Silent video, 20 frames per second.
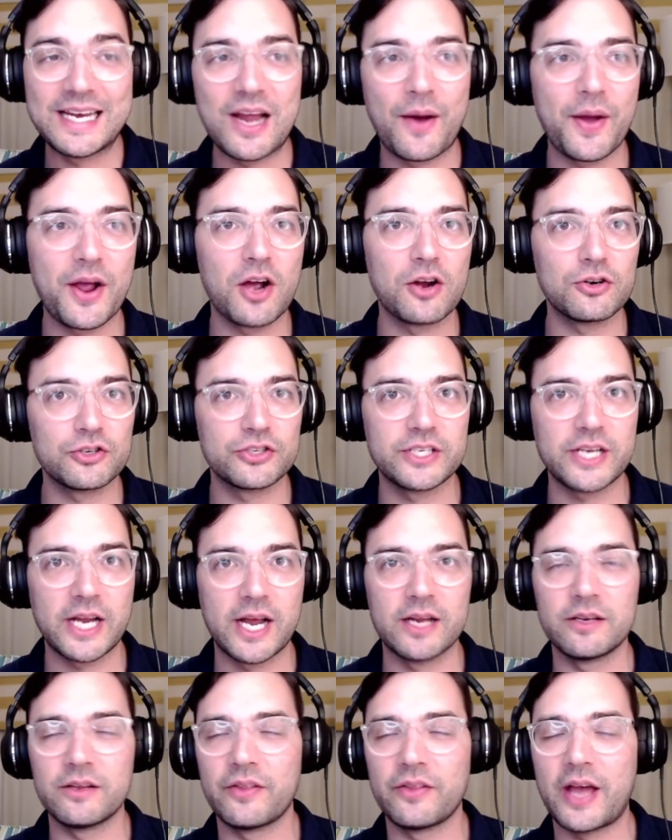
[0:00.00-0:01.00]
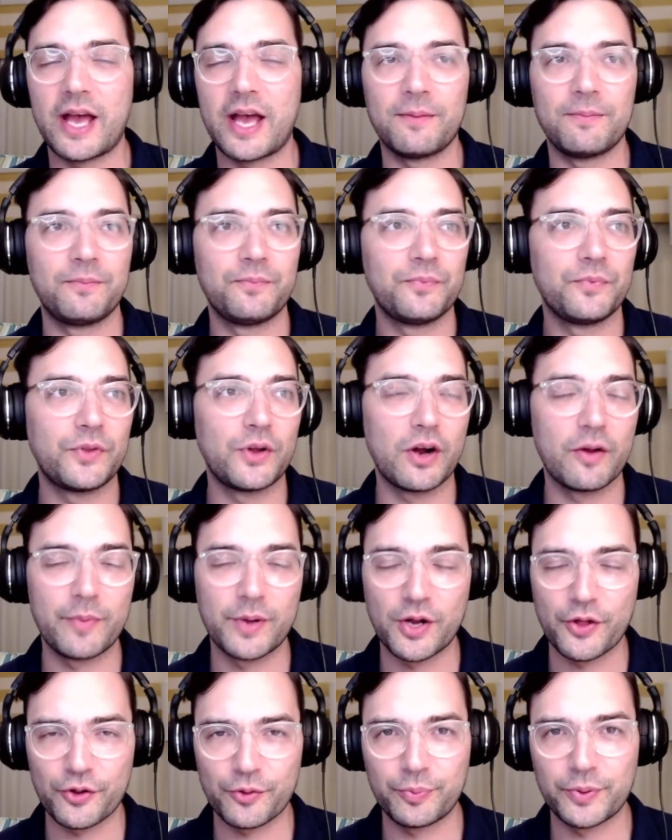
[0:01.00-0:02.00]
Now, I understand that there have
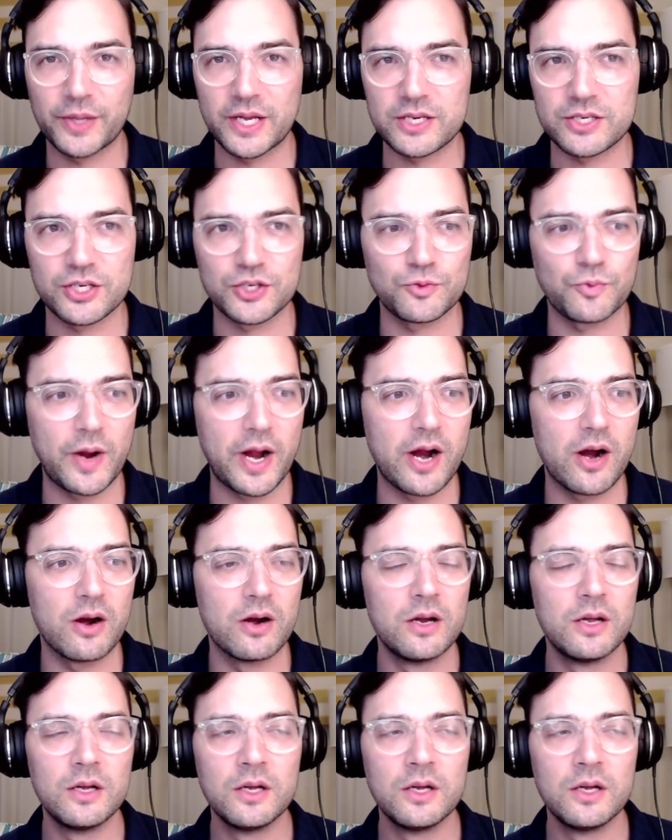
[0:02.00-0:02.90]
been other places where